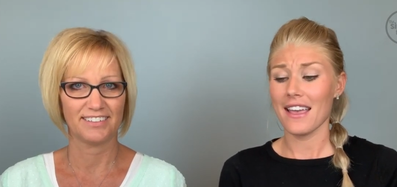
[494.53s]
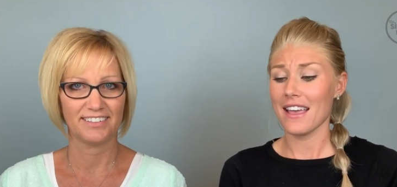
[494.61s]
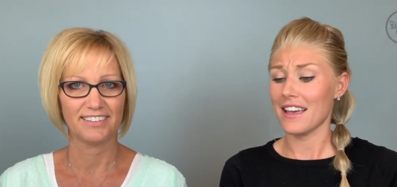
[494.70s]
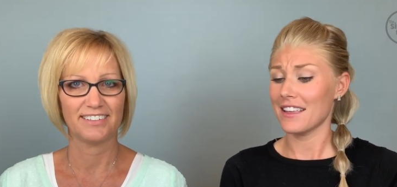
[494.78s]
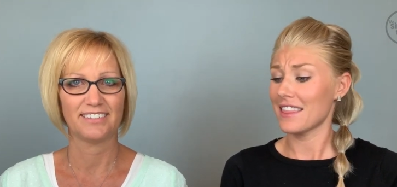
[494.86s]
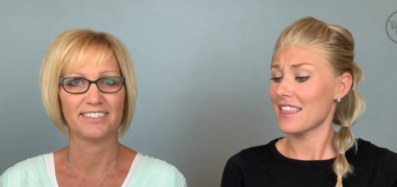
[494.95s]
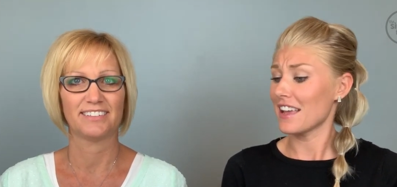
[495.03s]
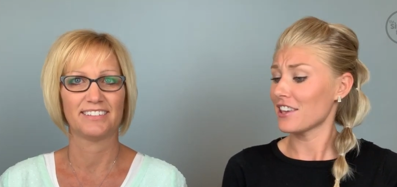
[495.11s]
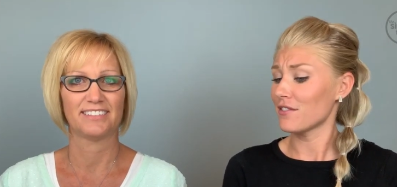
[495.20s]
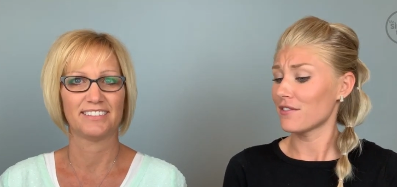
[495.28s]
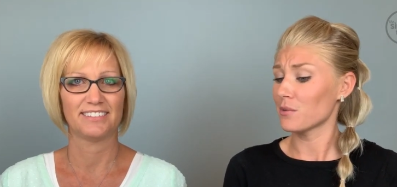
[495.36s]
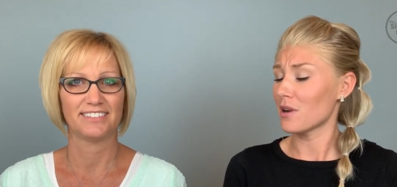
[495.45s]
Speaker 1: And
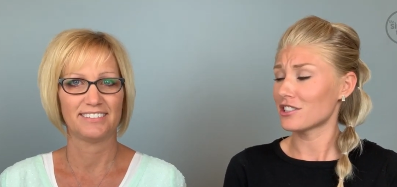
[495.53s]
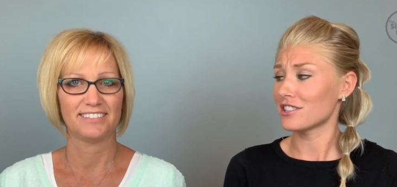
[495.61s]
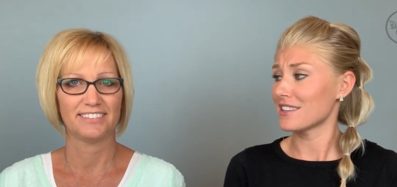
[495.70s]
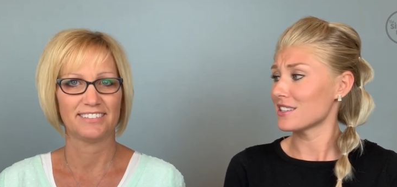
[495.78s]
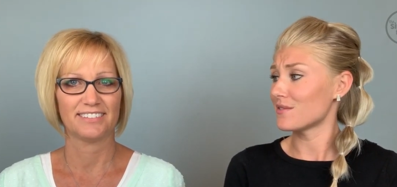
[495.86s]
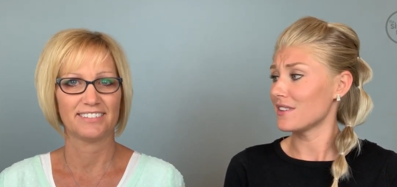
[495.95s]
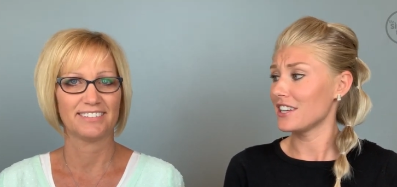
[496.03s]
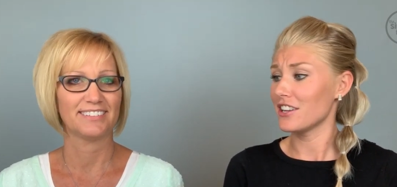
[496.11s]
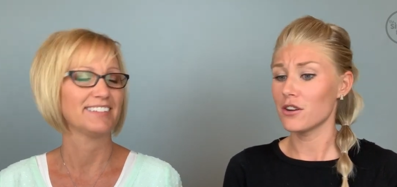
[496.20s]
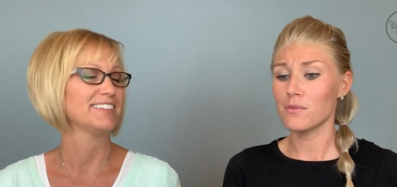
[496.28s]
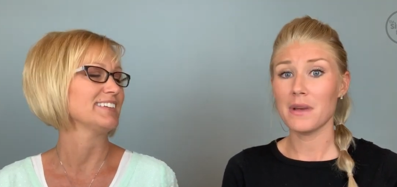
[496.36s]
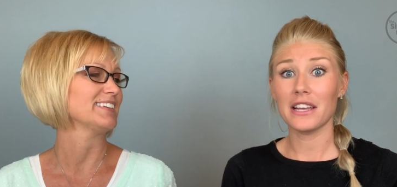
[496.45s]
thank you for watching this
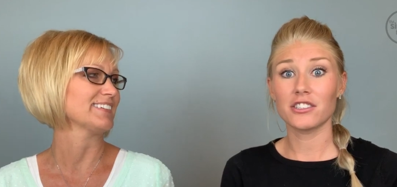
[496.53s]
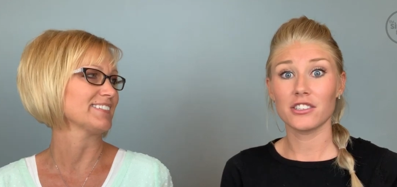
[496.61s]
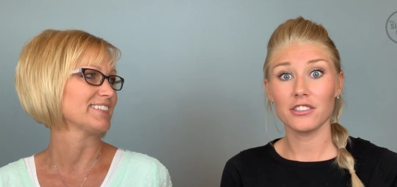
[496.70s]
video. Make yeah.